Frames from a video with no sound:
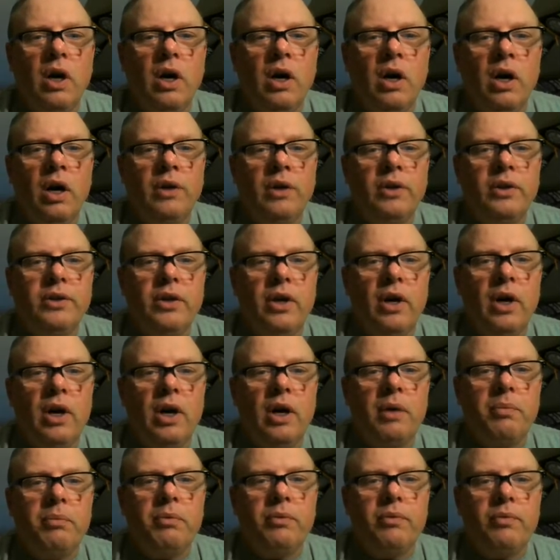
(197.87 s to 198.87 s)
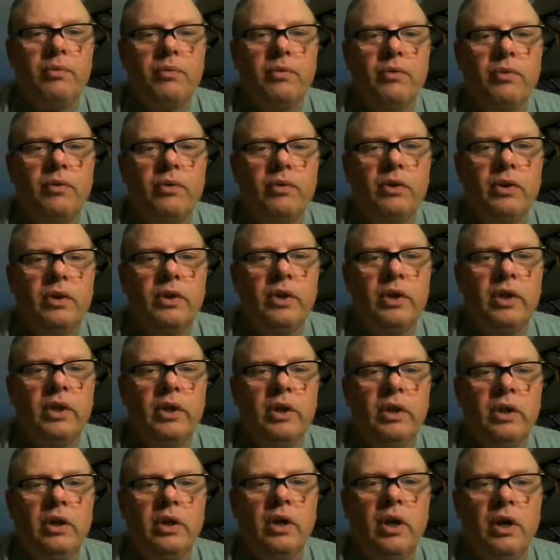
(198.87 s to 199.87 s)
on the top,
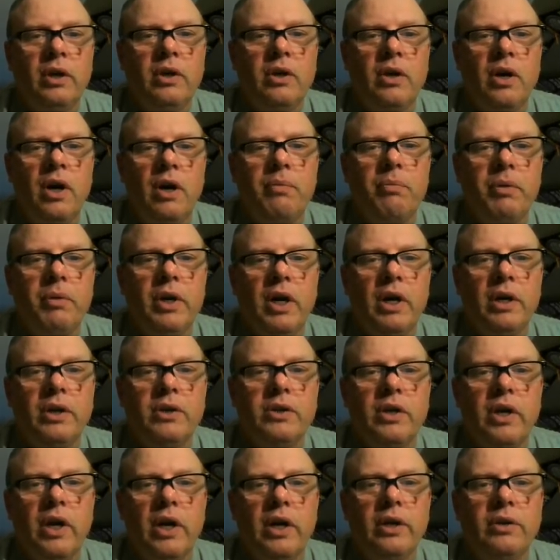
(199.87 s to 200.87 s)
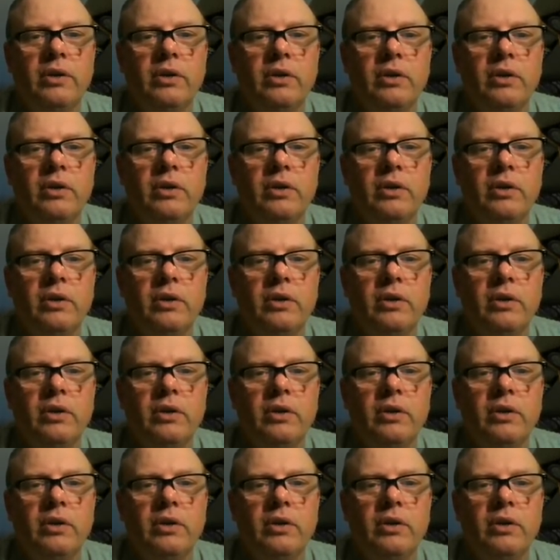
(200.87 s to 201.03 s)
the carbon monoxide